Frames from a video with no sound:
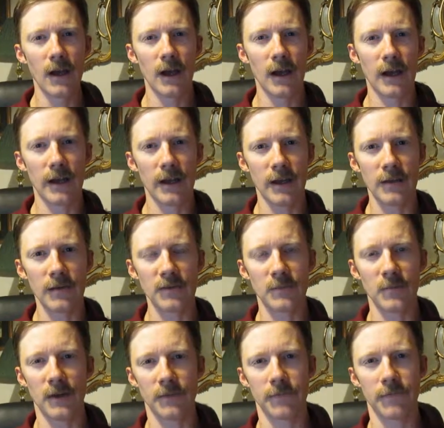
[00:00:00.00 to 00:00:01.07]
I asked
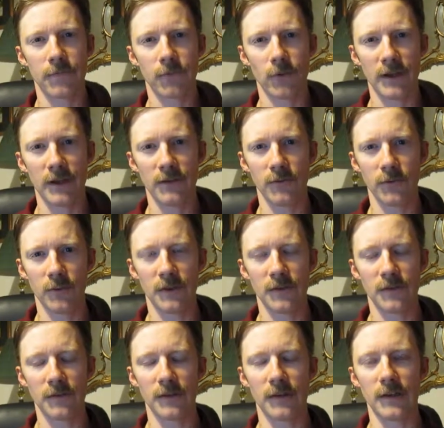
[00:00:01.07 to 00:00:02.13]
my friend
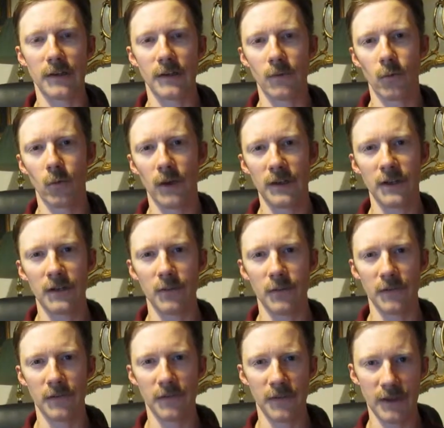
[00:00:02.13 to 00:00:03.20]
recently what he
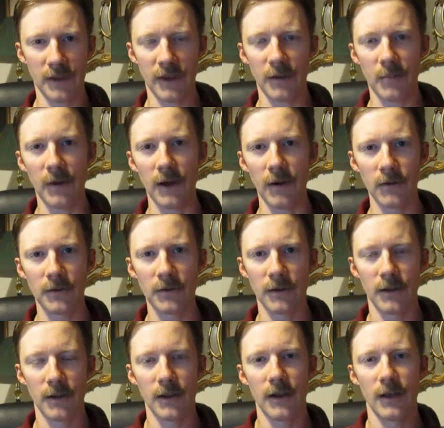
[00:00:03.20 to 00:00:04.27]
was thinking about,
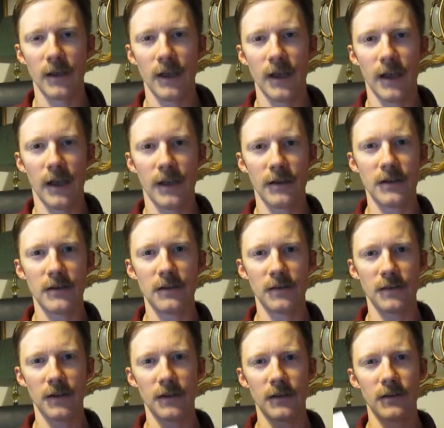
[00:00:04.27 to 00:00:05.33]
and he
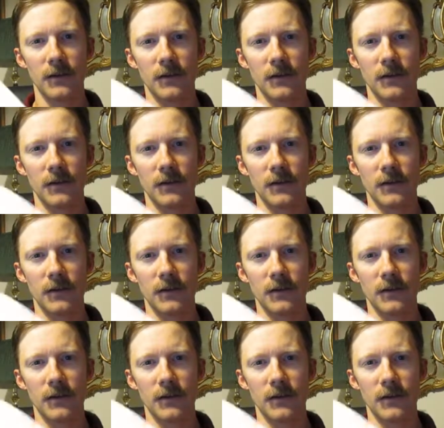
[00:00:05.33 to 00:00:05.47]
said,